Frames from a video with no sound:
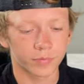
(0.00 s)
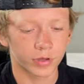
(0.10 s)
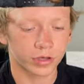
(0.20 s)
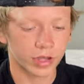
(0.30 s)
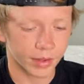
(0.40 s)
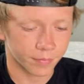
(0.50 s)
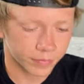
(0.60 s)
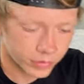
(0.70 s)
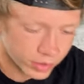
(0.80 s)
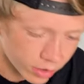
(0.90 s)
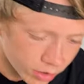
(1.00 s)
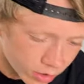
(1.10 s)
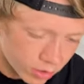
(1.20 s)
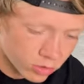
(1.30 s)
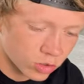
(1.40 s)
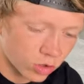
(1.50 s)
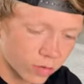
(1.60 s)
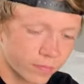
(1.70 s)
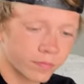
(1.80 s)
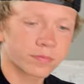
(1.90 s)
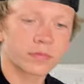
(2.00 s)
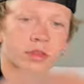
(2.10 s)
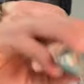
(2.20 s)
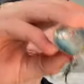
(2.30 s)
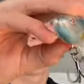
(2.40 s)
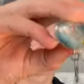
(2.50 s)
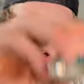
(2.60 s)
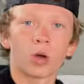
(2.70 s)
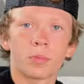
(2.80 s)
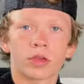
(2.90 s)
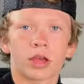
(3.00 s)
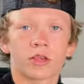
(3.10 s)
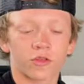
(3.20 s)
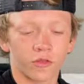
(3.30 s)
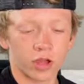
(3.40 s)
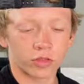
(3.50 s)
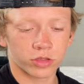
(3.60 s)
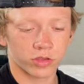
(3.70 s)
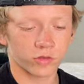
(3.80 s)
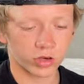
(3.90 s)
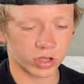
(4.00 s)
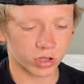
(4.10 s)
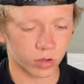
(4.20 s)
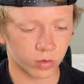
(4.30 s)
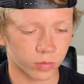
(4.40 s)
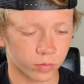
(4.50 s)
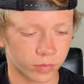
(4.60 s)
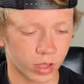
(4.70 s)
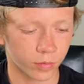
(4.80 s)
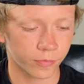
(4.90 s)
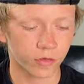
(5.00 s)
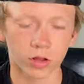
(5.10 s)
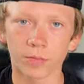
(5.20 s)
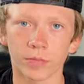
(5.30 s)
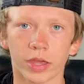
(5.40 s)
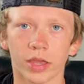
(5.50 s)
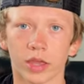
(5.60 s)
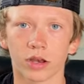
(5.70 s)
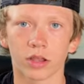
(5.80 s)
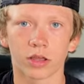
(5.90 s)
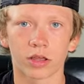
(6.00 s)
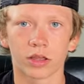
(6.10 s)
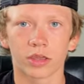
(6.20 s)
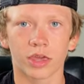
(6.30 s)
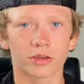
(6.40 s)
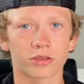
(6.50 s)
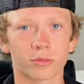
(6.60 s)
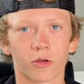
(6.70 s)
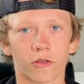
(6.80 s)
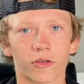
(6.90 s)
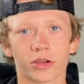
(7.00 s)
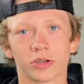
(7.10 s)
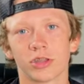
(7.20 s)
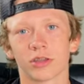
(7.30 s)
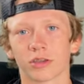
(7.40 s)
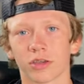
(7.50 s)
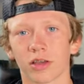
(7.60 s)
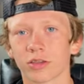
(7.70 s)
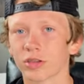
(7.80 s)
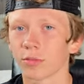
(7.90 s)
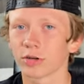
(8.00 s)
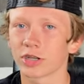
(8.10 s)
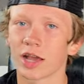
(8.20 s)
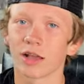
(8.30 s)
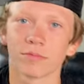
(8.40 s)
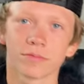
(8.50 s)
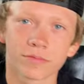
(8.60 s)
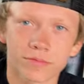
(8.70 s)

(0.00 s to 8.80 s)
But yeah, so hope you guys found this video helpful and catch some more fish this summertime.